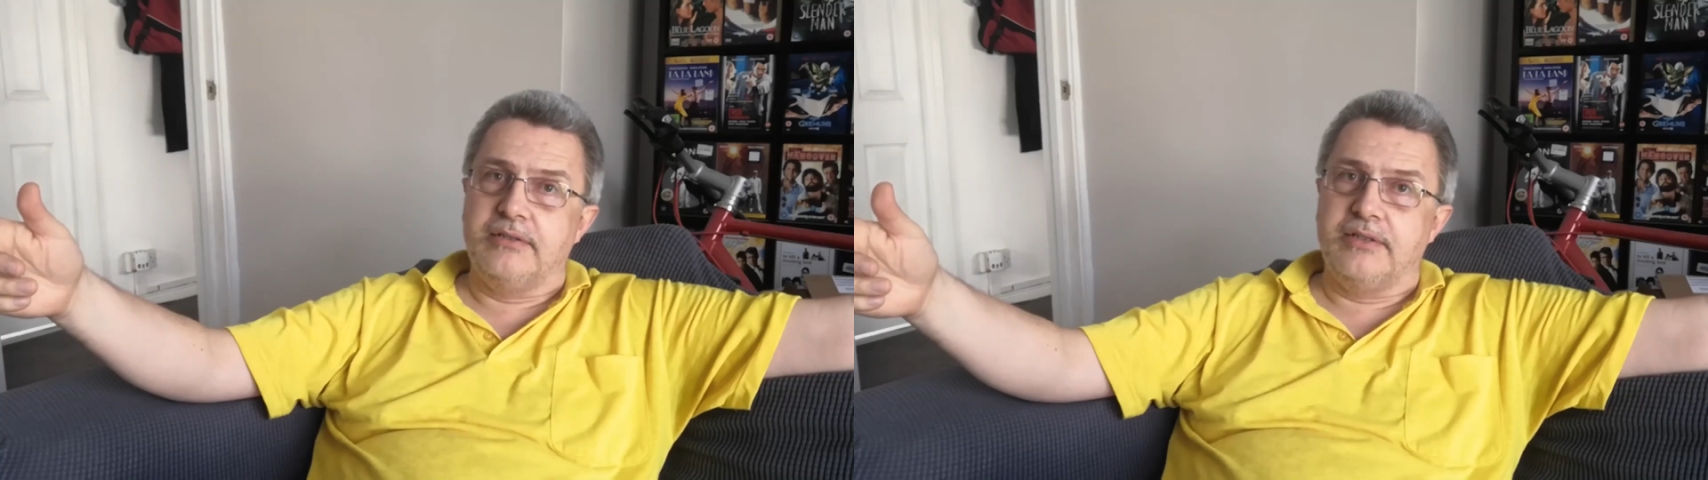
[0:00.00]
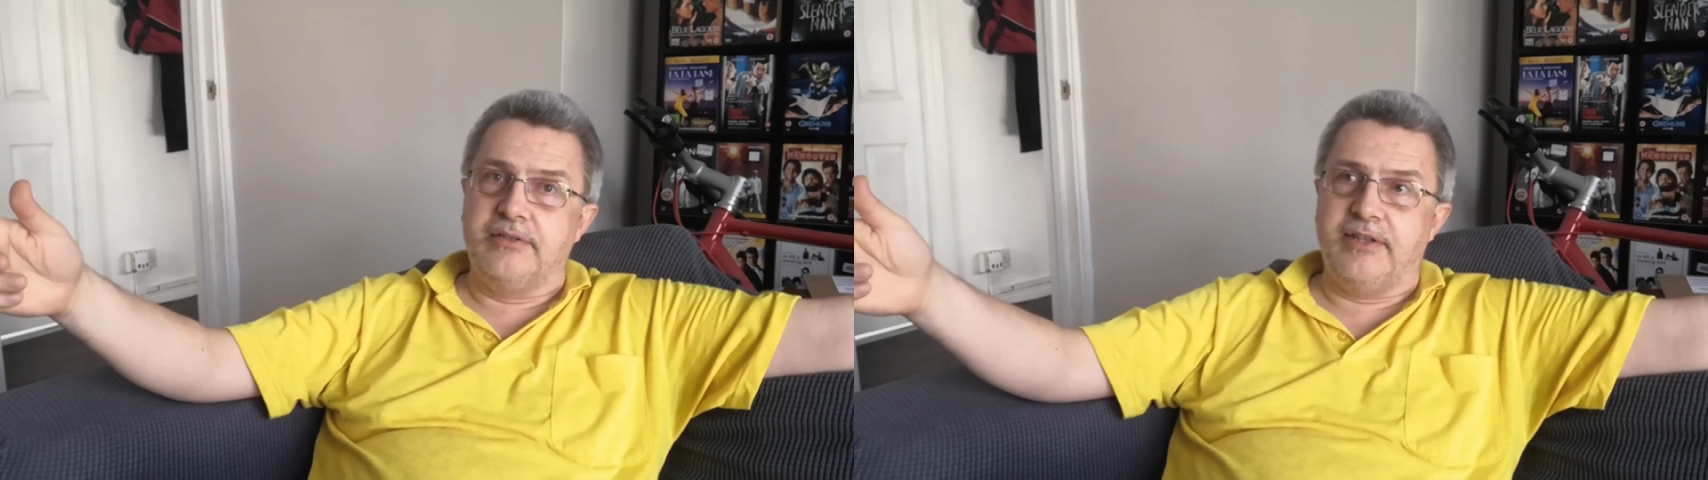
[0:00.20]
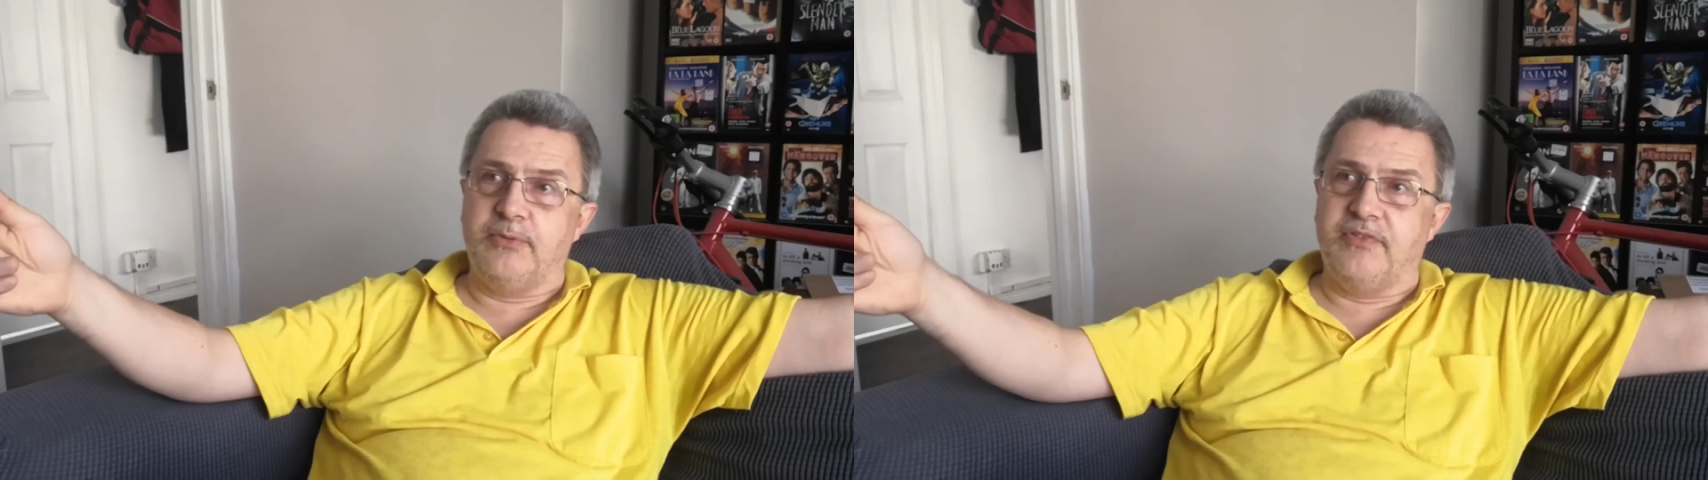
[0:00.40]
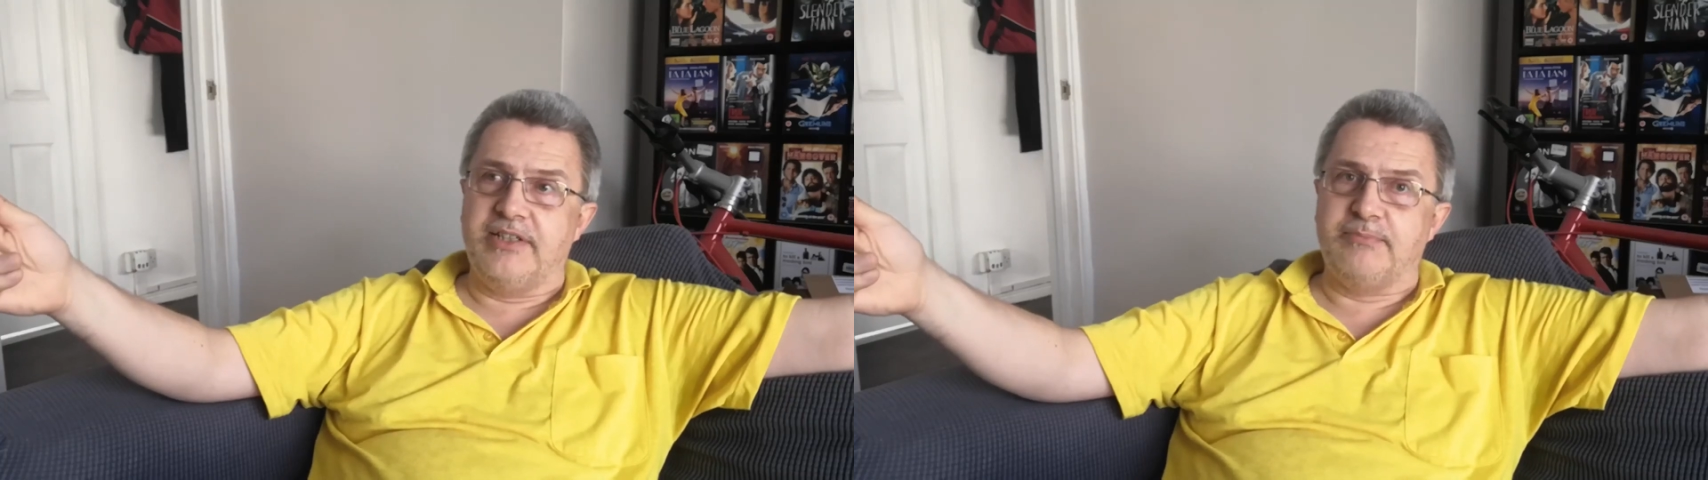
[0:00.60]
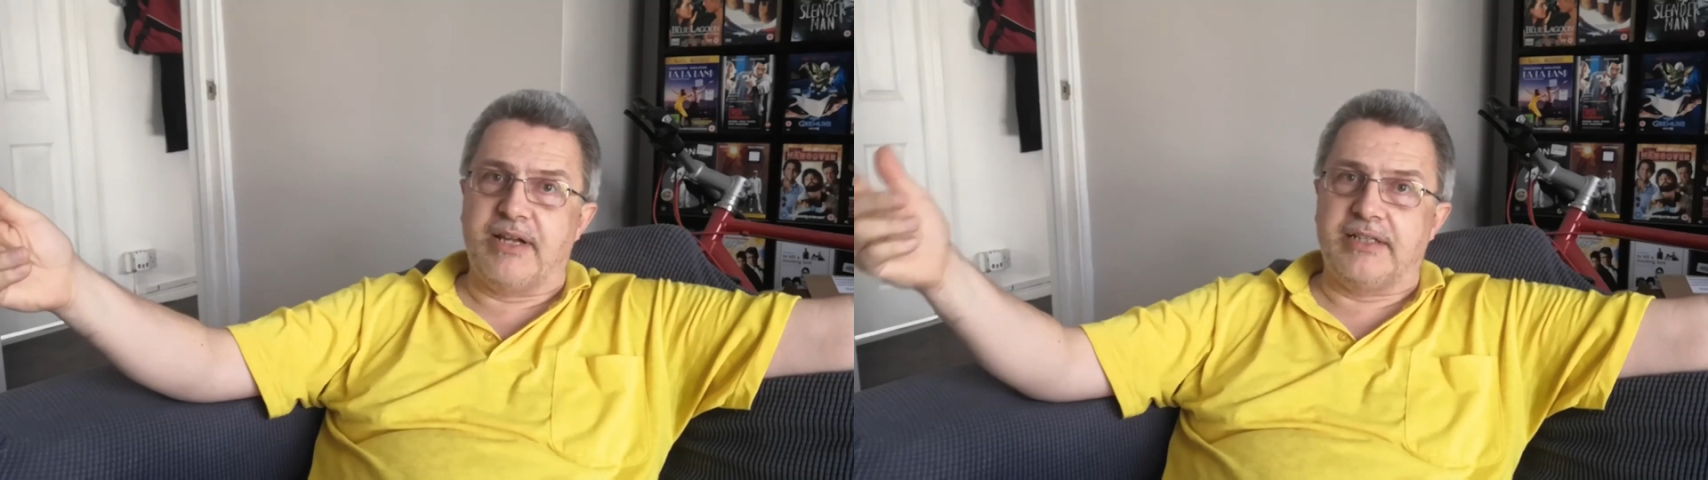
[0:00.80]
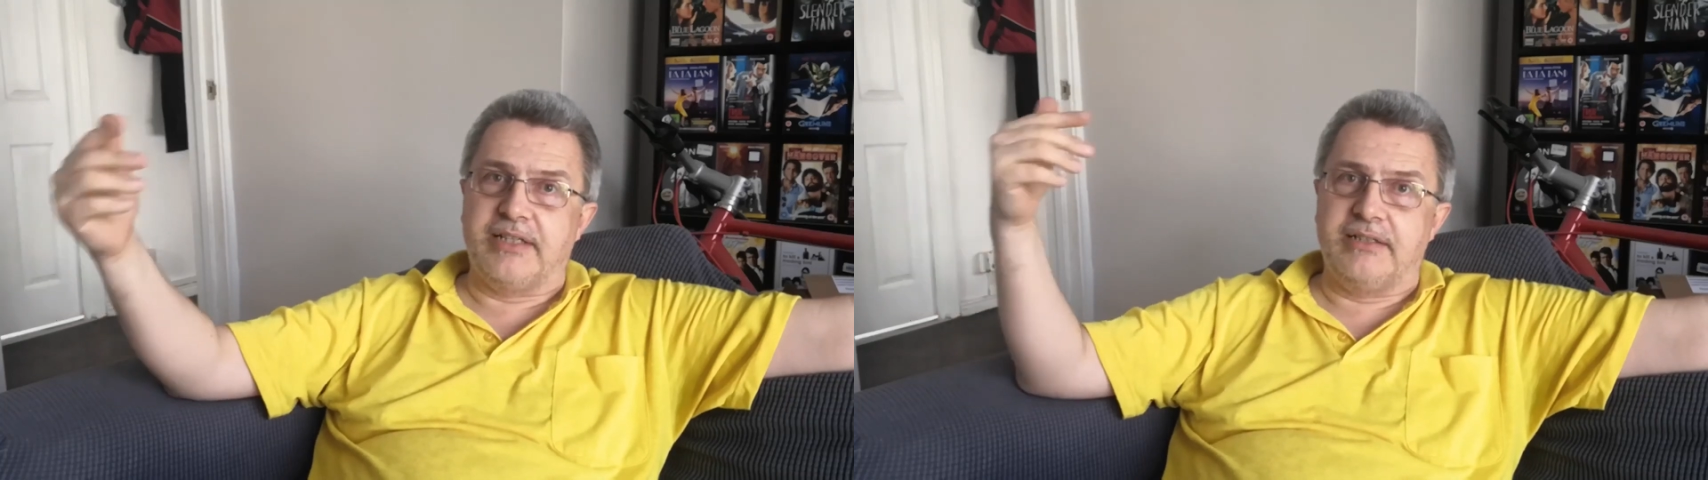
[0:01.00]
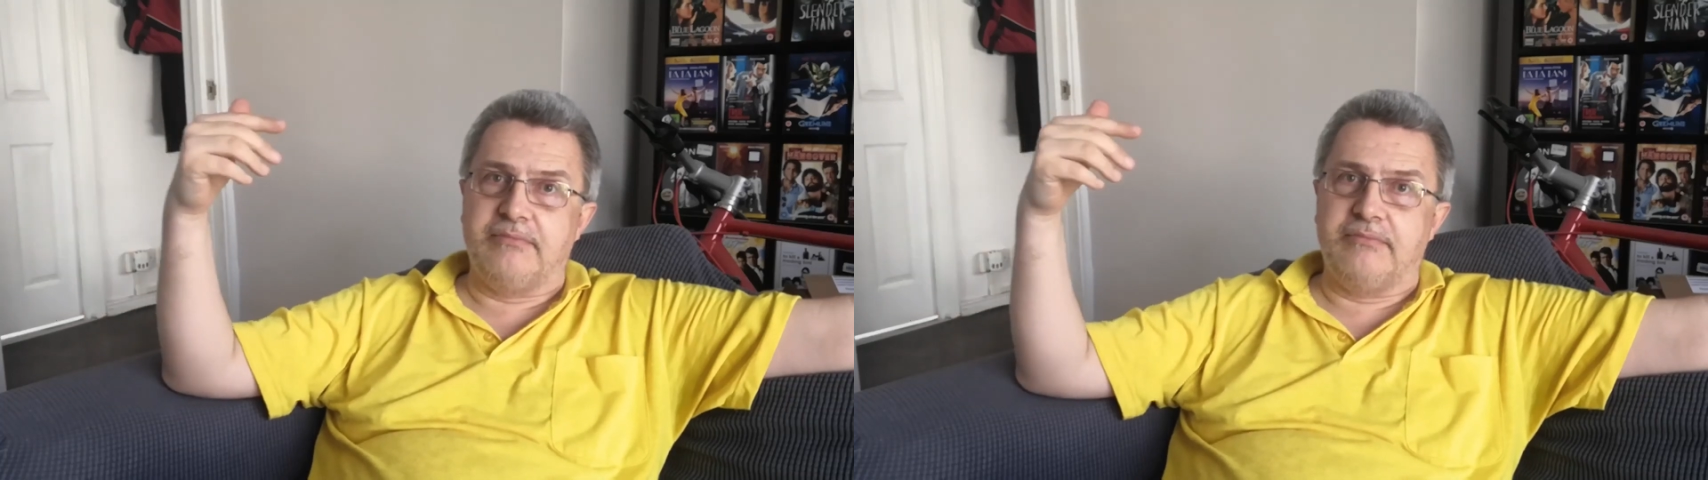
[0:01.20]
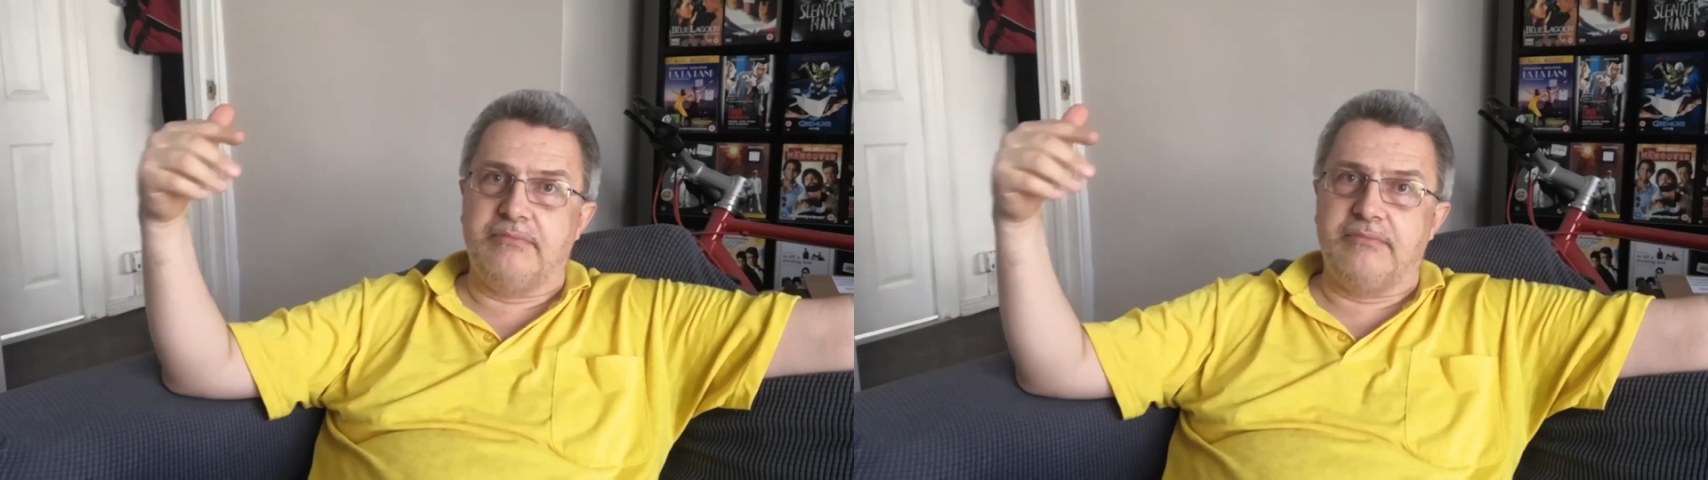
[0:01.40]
You'd think with his money, he'd